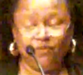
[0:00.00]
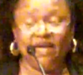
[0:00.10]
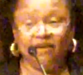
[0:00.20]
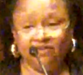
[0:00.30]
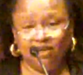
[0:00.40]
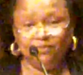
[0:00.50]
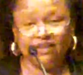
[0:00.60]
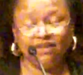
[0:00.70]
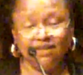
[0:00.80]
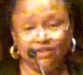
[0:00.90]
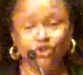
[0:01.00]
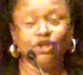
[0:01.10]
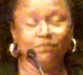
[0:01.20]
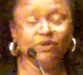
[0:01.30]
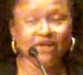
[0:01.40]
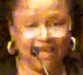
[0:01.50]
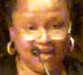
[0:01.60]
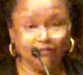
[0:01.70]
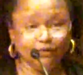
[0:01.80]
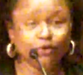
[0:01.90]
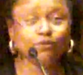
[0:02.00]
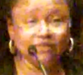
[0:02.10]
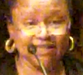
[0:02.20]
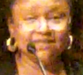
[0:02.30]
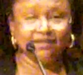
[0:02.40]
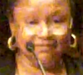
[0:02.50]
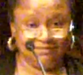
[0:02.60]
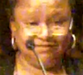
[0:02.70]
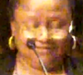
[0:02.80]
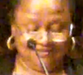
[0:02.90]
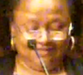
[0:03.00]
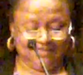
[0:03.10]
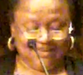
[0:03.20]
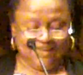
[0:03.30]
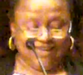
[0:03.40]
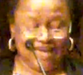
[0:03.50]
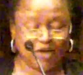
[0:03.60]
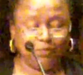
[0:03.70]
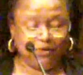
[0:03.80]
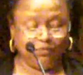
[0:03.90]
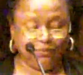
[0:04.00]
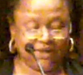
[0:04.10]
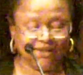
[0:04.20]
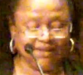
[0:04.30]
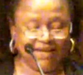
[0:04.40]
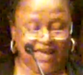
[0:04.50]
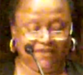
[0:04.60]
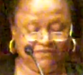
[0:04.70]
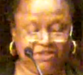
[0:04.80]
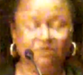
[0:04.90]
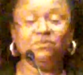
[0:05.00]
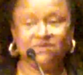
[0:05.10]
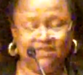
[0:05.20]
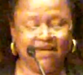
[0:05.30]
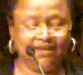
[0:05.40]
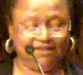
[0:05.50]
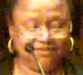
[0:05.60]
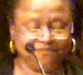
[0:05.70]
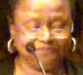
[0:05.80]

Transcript: We have the ability to communicate for a reason. And we really have to use that.